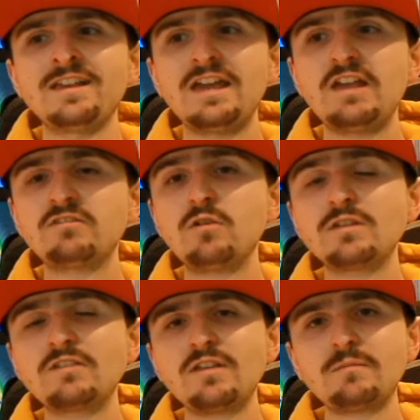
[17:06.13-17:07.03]
It's good
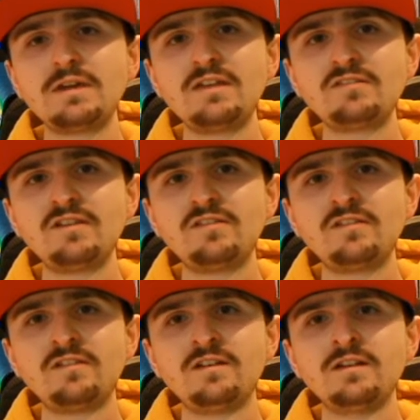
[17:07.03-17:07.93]
in some
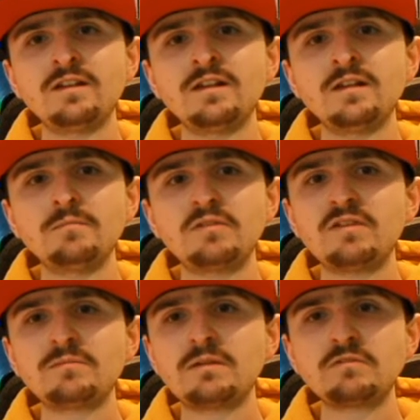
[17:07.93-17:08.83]
cases, but
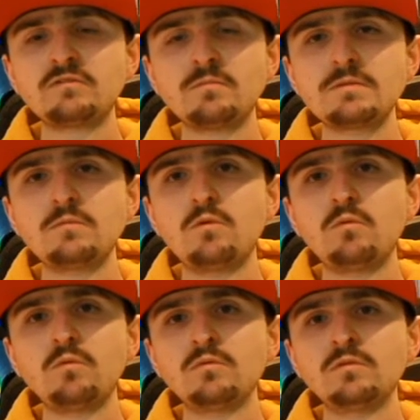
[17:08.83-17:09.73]
sometimes it's got to be
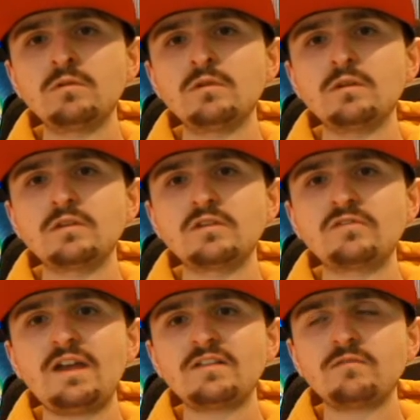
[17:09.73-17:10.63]
more
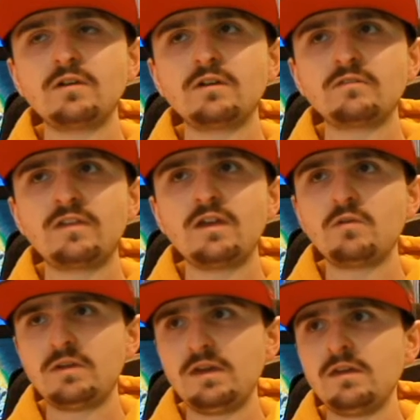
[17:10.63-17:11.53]
decisive. I say,
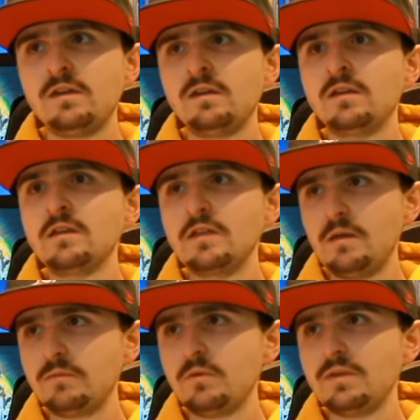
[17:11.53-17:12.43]
okay,
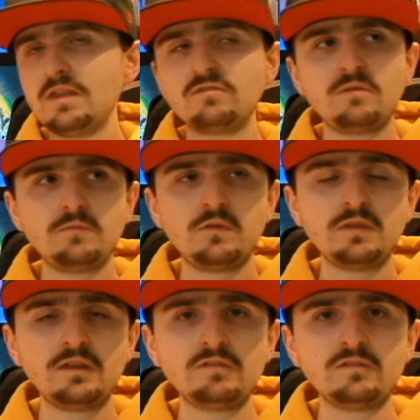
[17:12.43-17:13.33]
I'm doing this or I'm doing
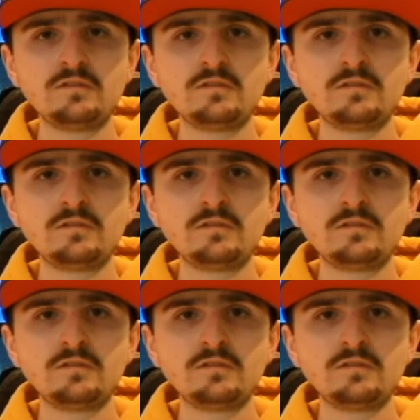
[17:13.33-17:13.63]
this.